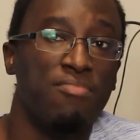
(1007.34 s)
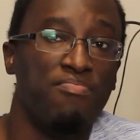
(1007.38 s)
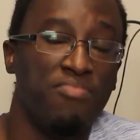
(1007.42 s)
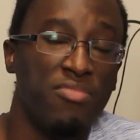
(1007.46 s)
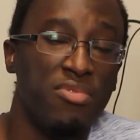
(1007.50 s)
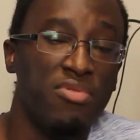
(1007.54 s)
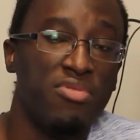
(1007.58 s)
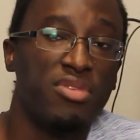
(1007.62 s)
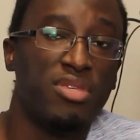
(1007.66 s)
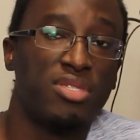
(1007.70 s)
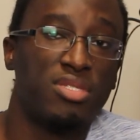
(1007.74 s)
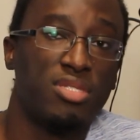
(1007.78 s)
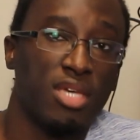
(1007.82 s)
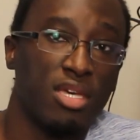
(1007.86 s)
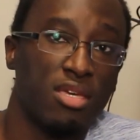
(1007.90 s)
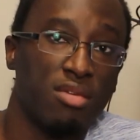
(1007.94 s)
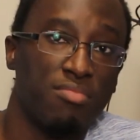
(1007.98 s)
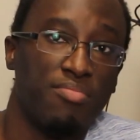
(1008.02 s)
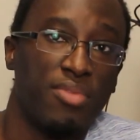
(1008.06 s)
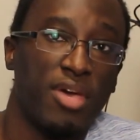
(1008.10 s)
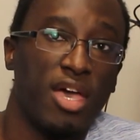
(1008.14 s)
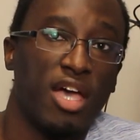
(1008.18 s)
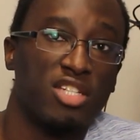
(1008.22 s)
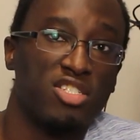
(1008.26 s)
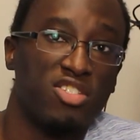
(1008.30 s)
in the
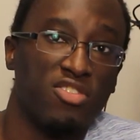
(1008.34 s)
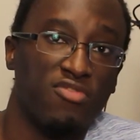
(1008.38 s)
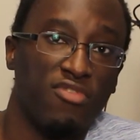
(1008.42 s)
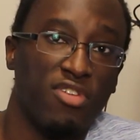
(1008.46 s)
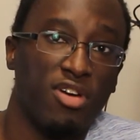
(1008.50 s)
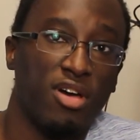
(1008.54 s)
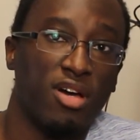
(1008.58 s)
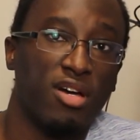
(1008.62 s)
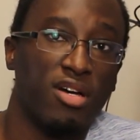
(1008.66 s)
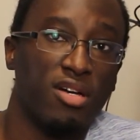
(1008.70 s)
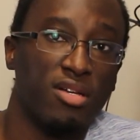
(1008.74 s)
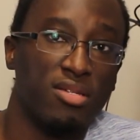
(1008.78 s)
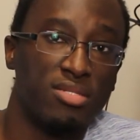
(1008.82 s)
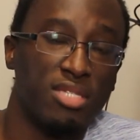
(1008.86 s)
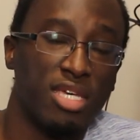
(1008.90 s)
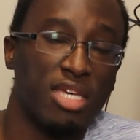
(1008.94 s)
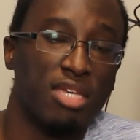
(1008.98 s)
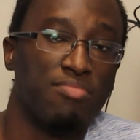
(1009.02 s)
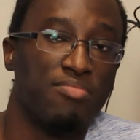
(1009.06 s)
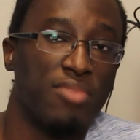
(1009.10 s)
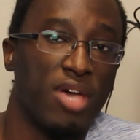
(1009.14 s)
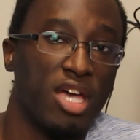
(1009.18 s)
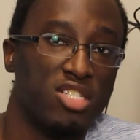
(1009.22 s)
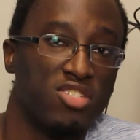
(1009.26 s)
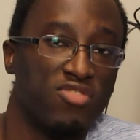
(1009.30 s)
second batch of
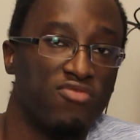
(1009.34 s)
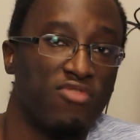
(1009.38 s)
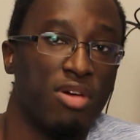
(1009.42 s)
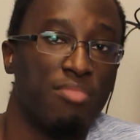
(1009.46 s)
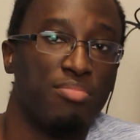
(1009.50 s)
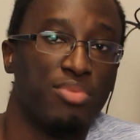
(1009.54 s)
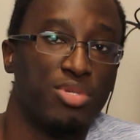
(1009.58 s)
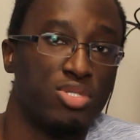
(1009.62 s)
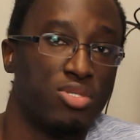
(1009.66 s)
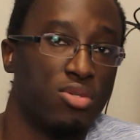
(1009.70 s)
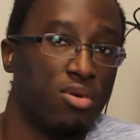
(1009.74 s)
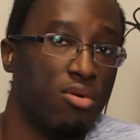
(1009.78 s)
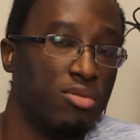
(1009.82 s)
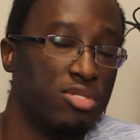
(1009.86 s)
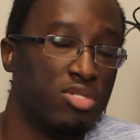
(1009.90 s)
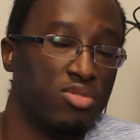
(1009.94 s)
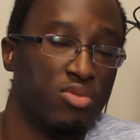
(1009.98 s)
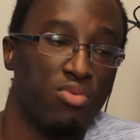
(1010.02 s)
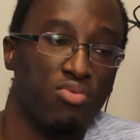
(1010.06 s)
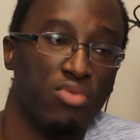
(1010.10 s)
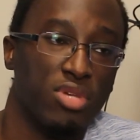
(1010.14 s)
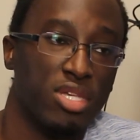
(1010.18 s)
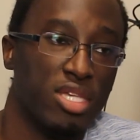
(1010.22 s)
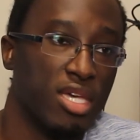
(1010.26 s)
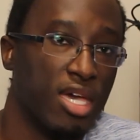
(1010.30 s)
episodes
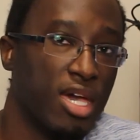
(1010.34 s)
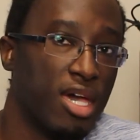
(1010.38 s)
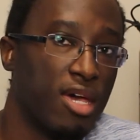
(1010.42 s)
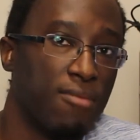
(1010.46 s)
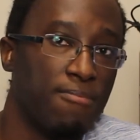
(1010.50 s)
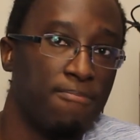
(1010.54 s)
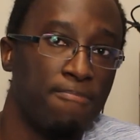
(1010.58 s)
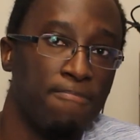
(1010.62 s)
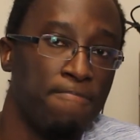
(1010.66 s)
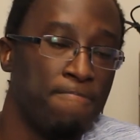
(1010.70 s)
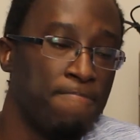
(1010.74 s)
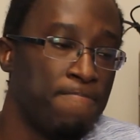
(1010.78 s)
that we get. I